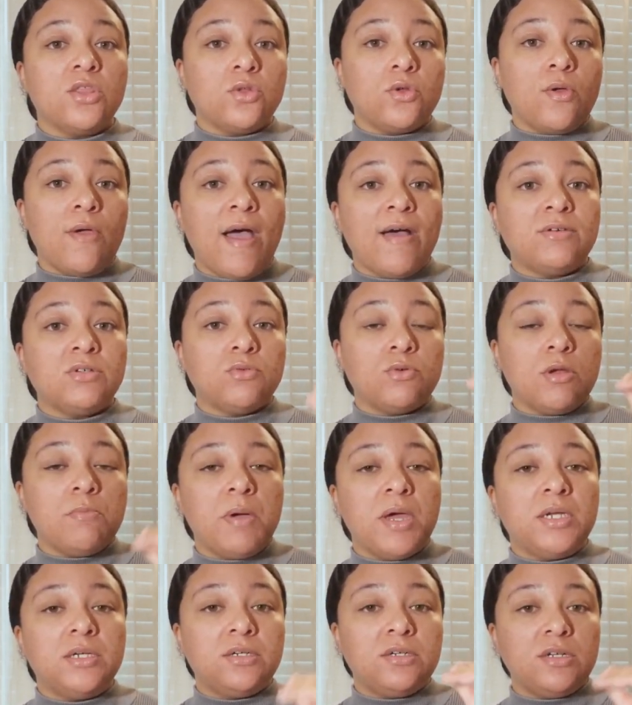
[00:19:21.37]
You have to
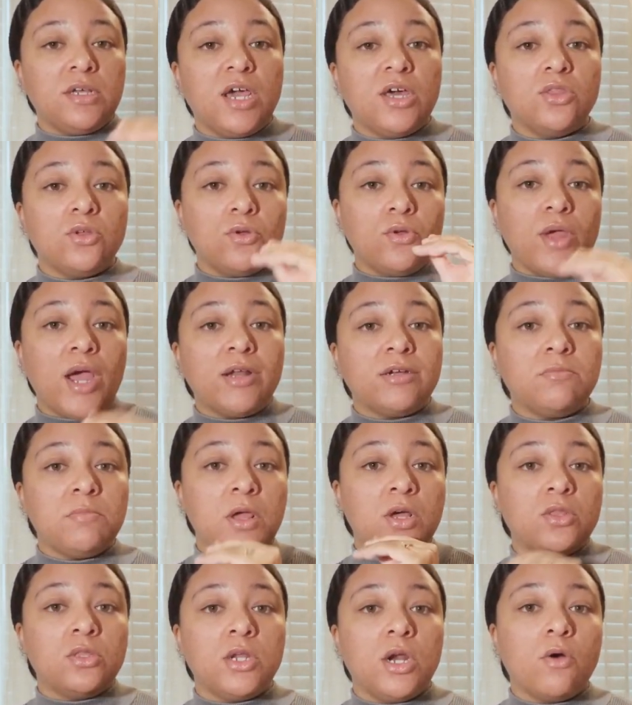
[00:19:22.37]
repent together. You have to be
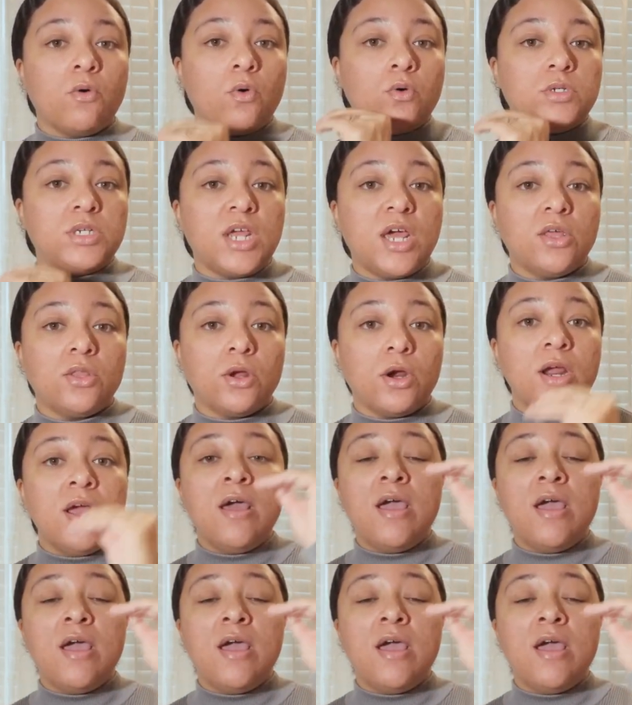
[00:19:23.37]
on the road together.